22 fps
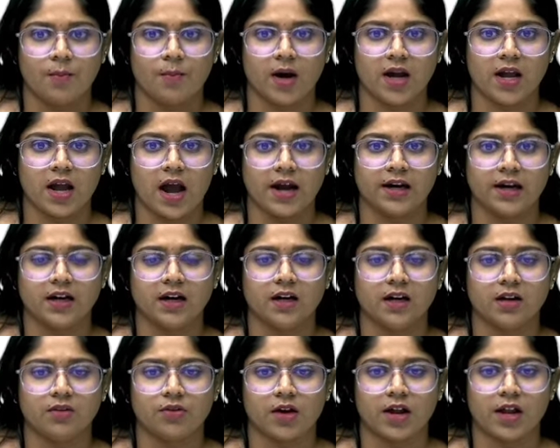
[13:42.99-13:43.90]
by
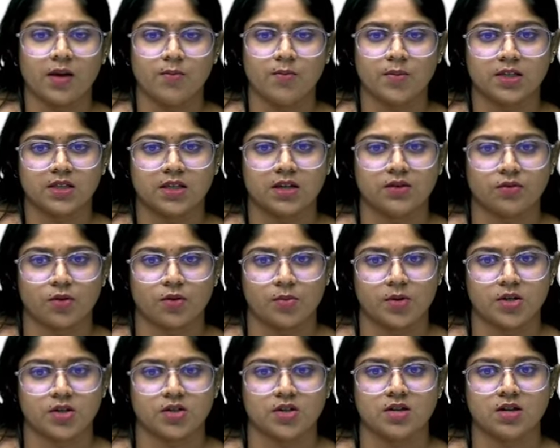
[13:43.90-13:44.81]
identifying
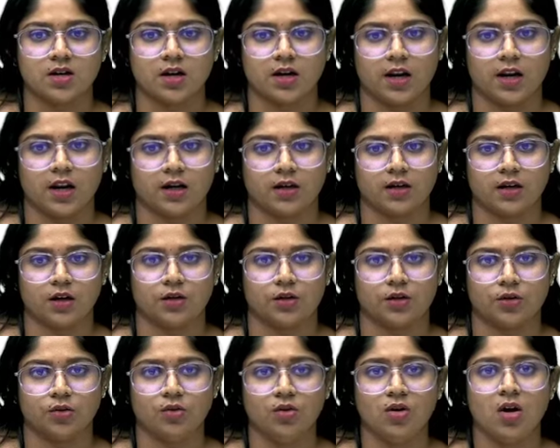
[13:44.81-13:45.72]
misinformation
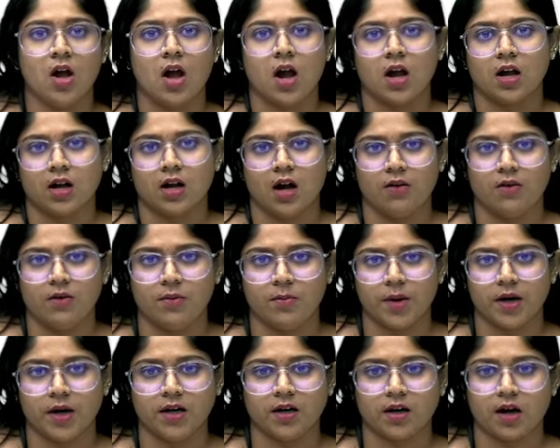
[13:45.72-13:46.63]
related to
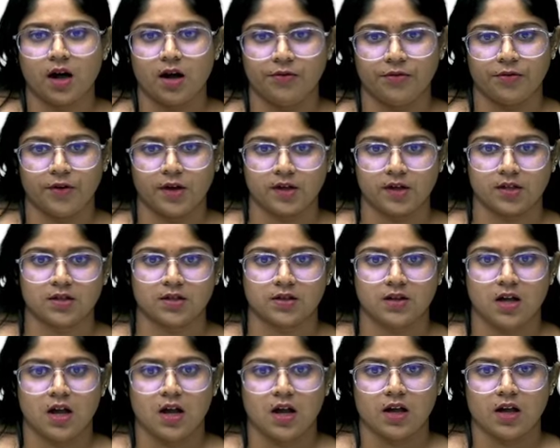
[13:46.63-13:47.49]
government affairs.